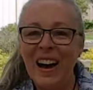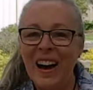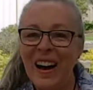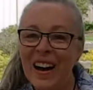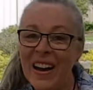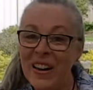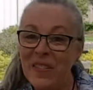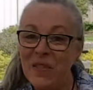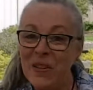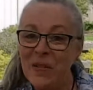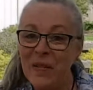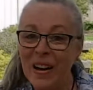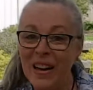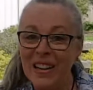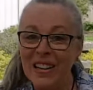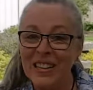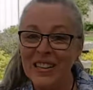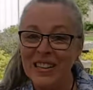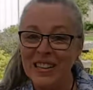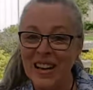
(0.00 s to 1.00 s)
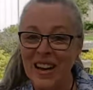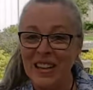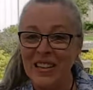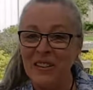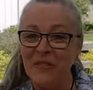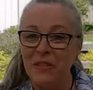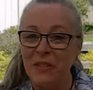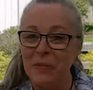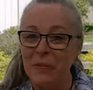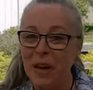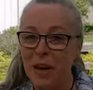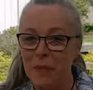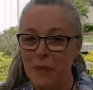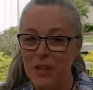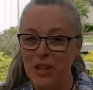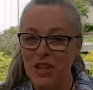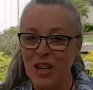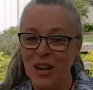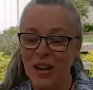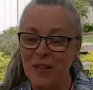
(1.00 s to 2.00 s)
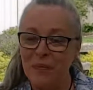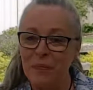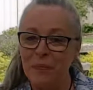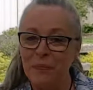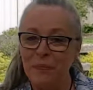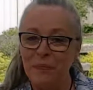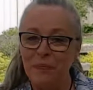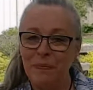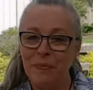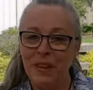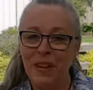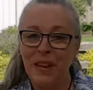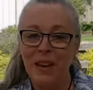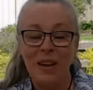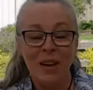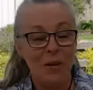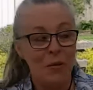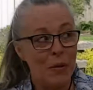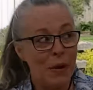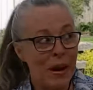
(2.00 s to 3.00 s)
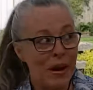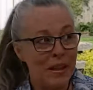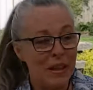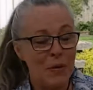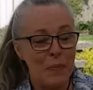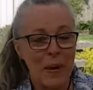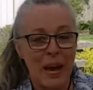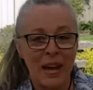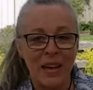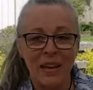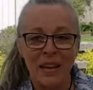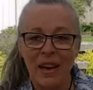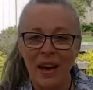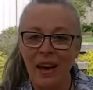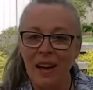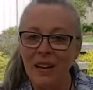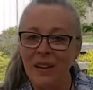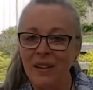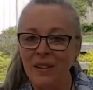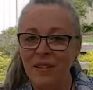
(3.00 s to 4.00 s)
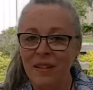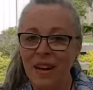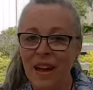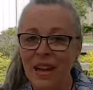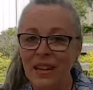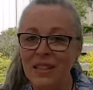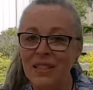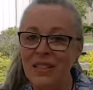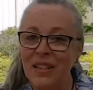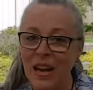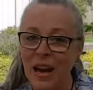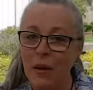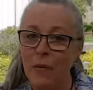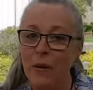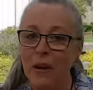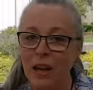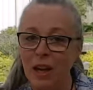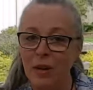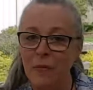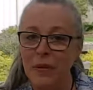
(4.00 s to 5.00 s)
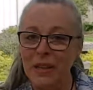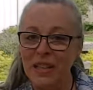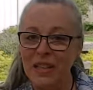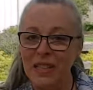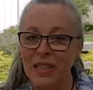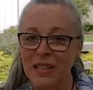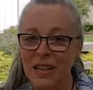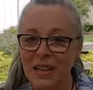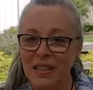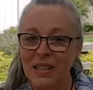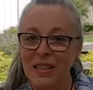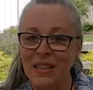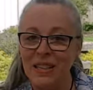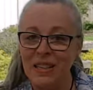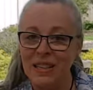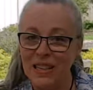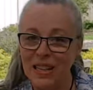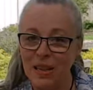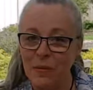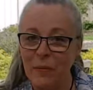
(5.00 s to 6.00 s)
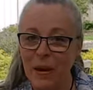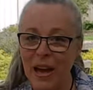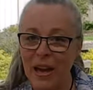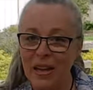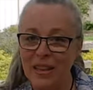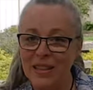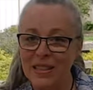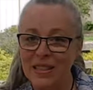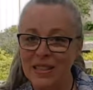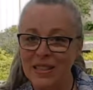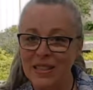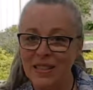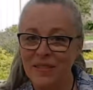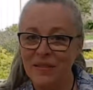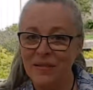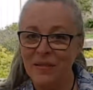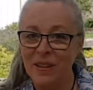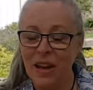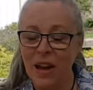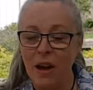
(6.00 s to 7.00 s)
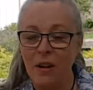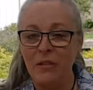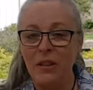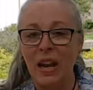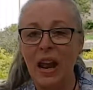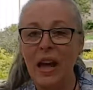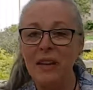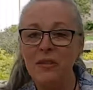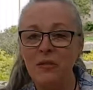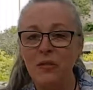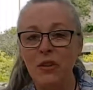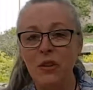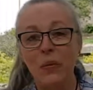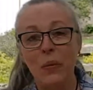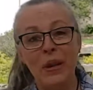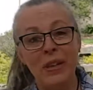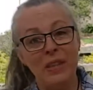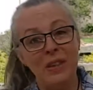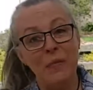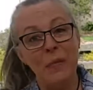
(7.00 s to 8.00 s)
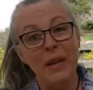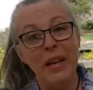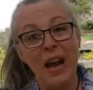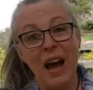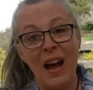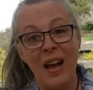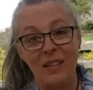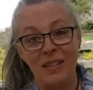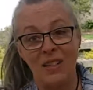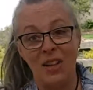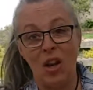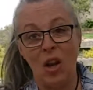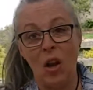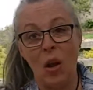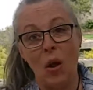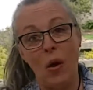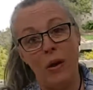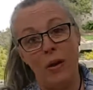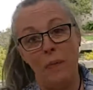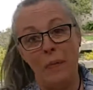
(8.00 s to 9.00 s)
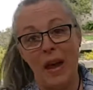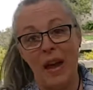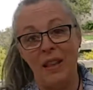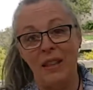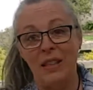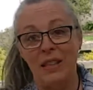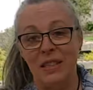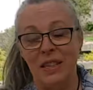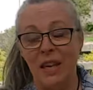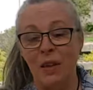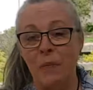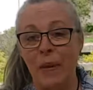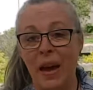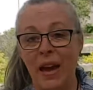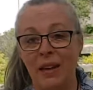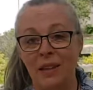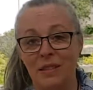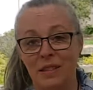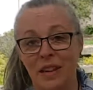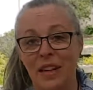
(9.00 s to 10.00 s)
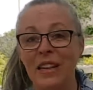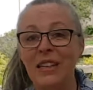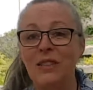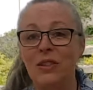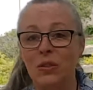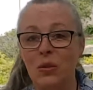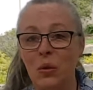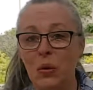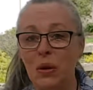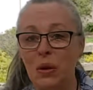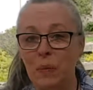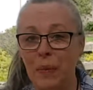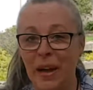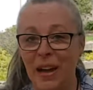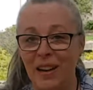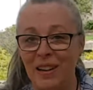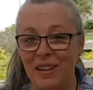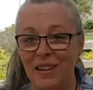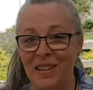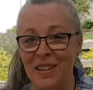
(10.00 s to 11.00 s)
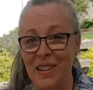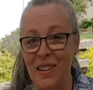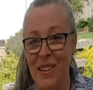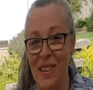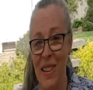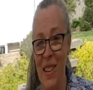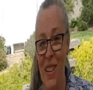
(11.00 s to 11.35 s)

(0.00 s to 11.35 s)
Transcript: Hi everyone, it's Tanya from Cuppa Cha. We're out in the backyard and today we're going to be discussing tea bags. Over the last few weeks I've been asked a lot about the tea bag, so let's talk about it.